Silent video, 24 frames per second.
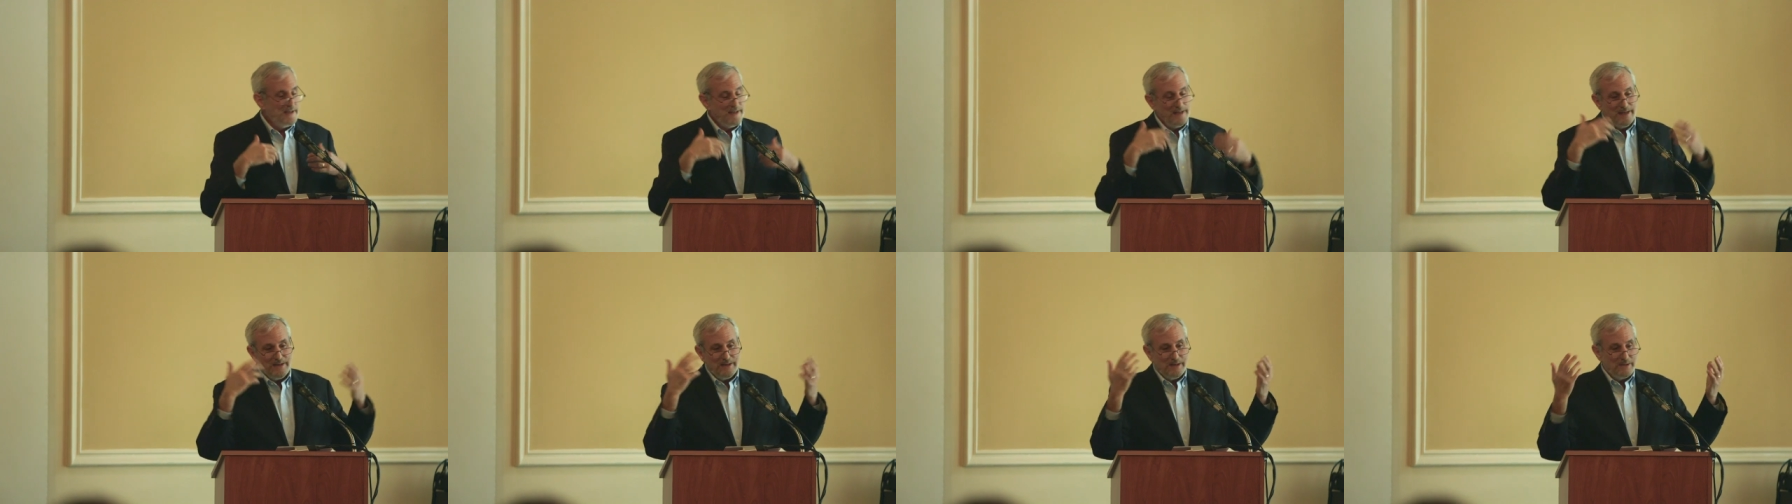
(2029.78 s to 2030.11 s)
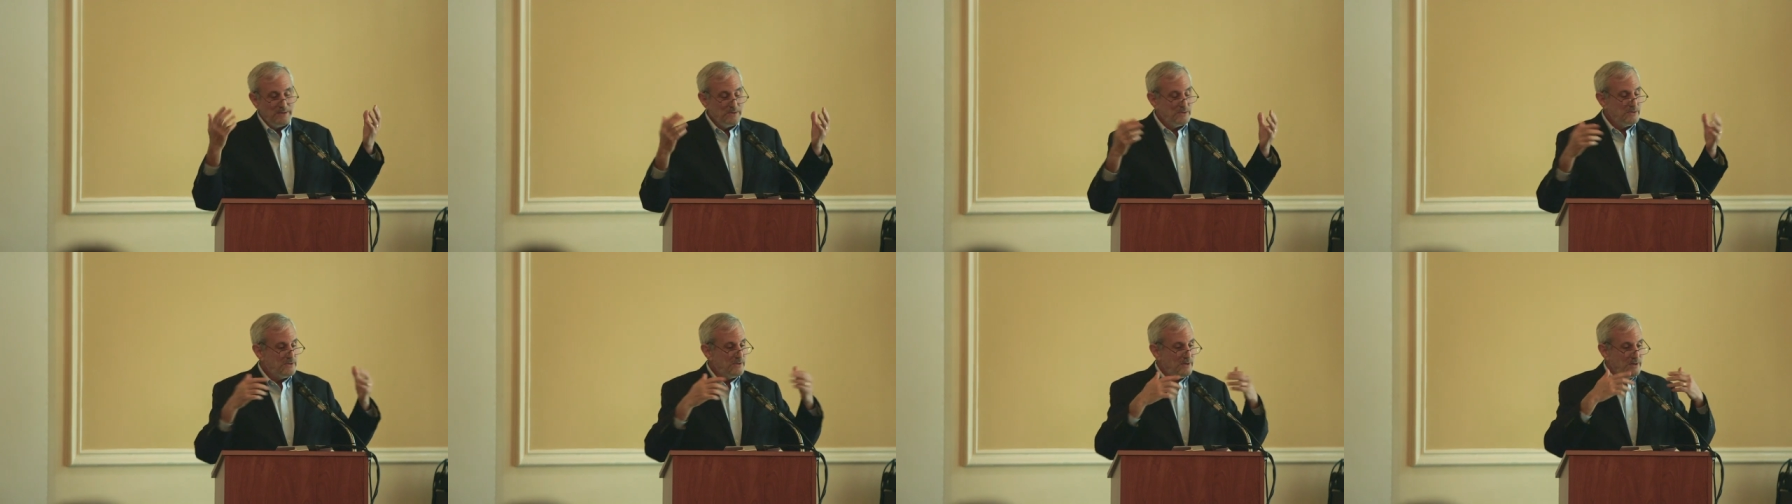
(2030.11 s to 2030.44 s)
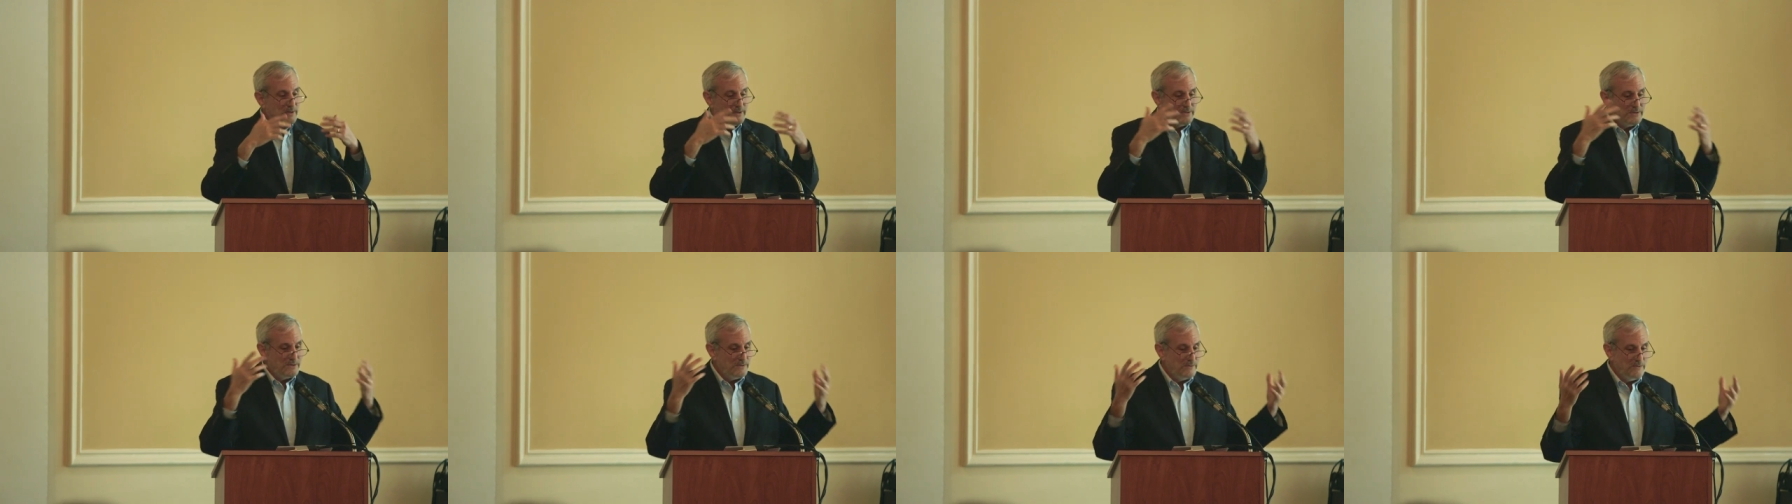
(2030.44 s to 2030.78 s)
and others
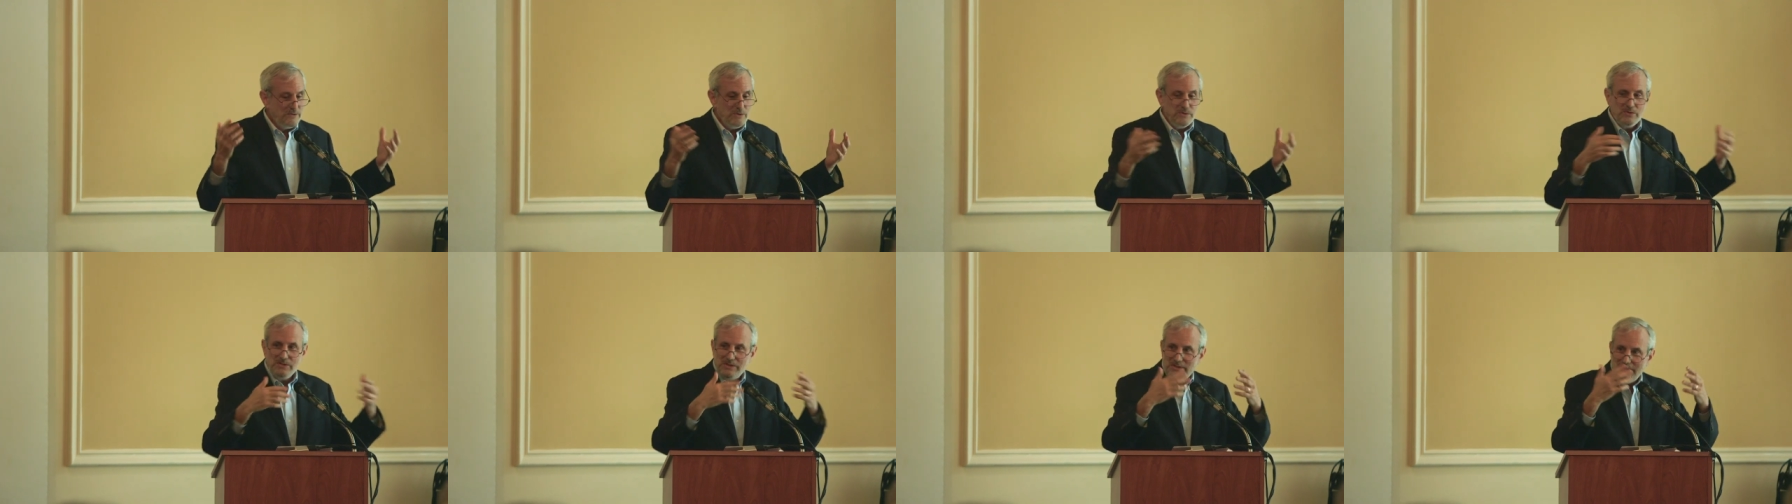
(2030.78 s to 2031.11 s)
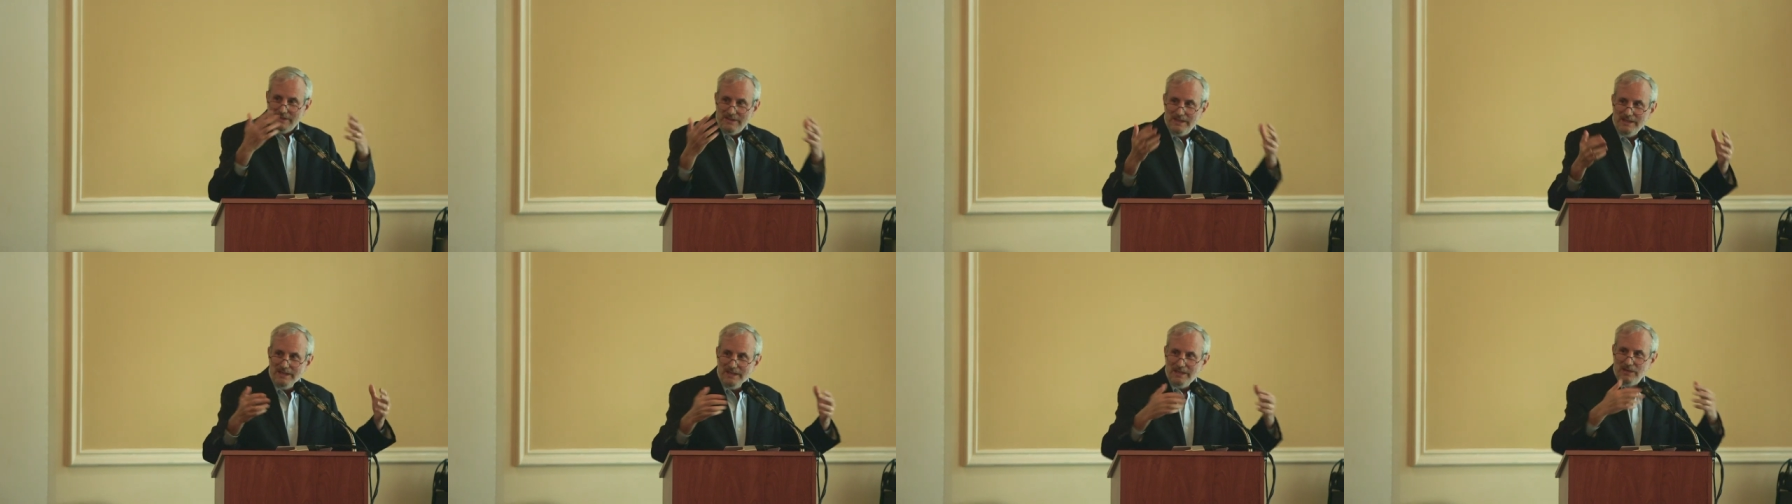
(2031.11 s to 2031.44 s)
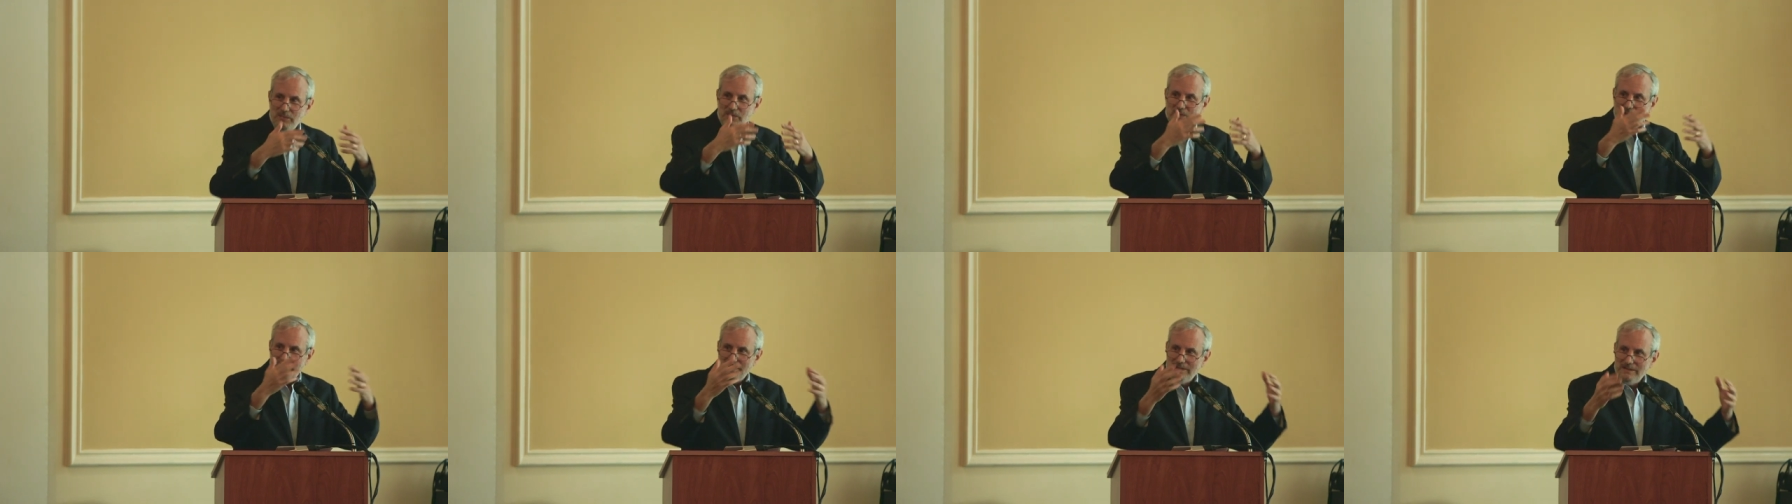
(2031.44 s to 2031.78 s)
are sort of used to thinking
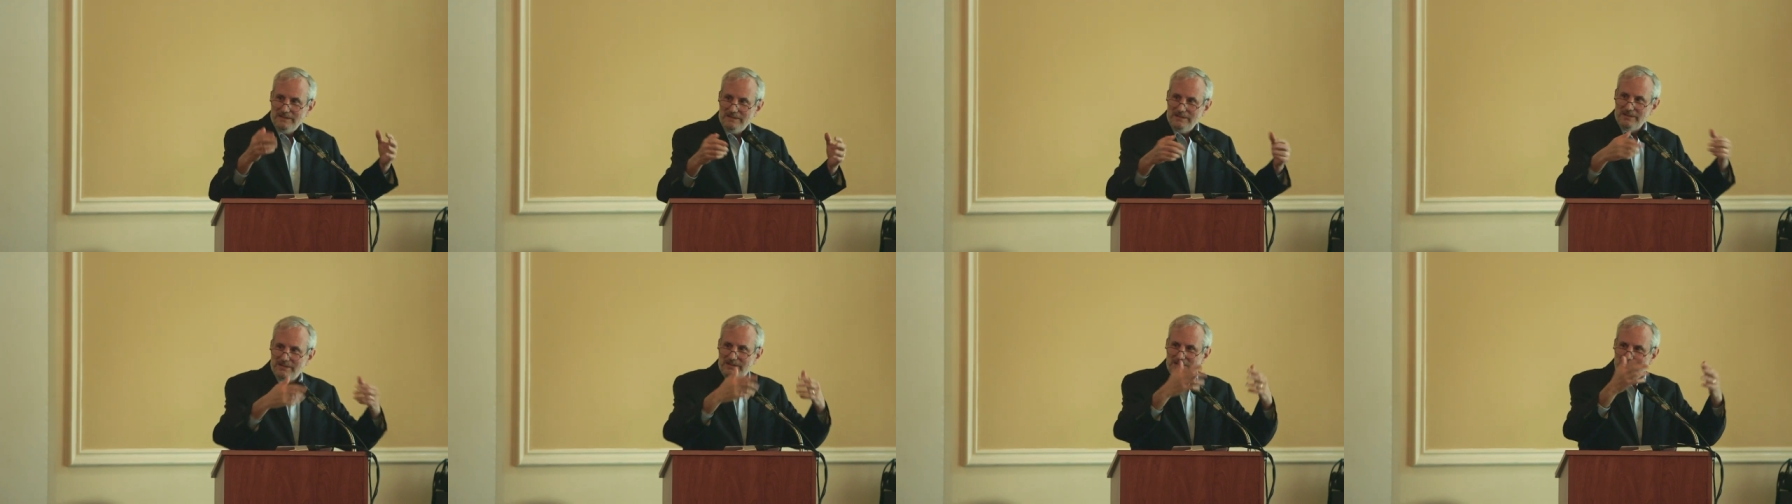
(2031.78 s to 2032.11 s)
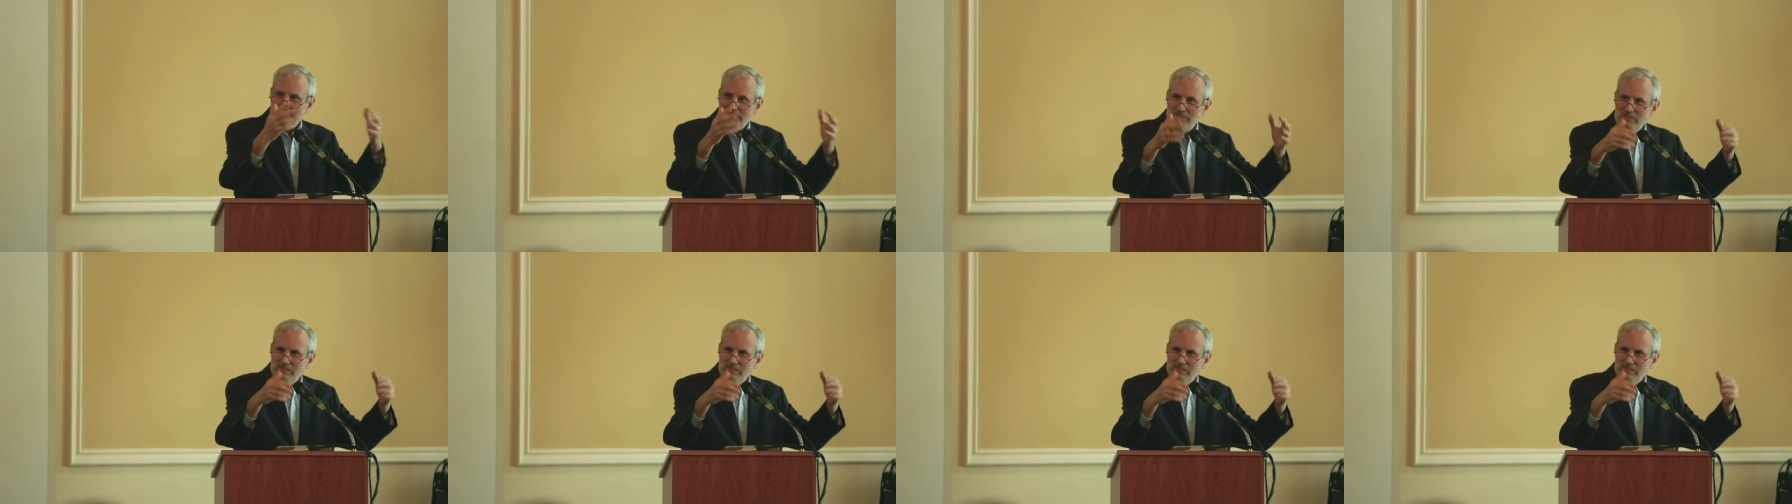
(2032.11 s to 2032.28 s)
we can just